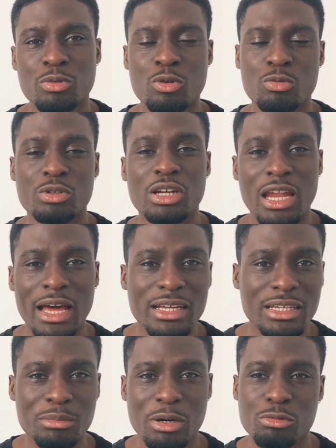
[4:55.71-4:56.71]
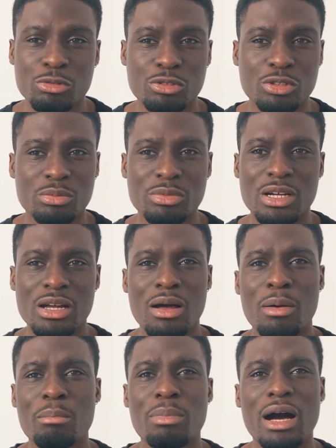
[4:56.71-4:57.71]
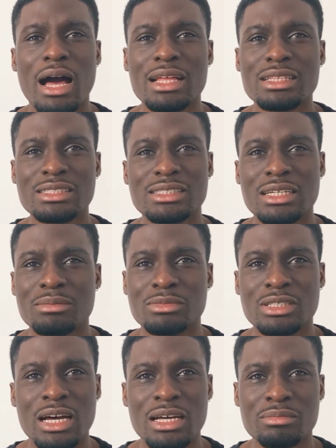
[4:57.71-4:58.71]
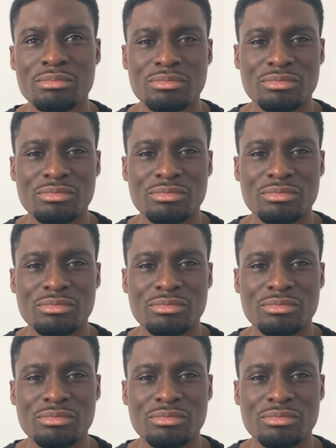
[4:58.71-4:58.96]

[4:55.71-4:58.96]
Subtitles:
or would like in my wardrobe, but at the same time,